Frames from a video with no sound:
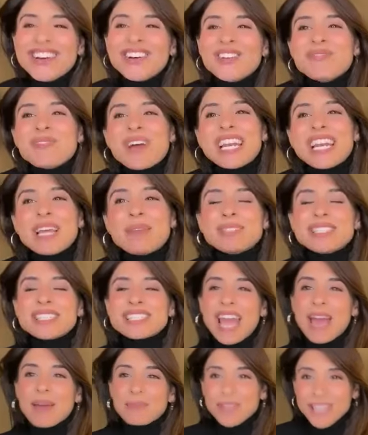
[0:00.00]
My name is
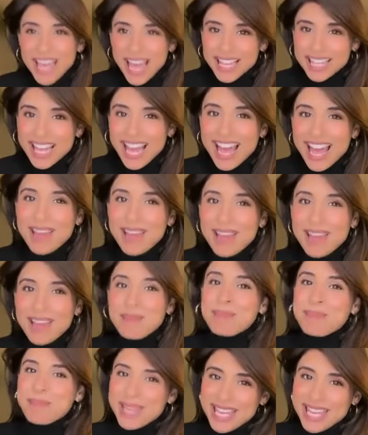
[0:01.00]
Gabriela
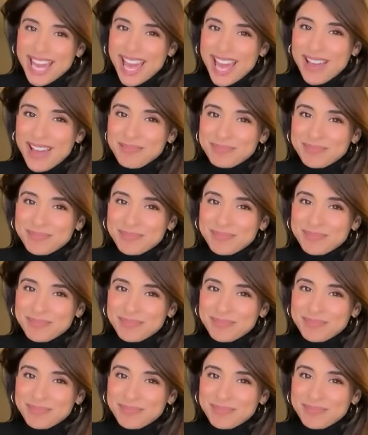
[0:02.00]
Milla.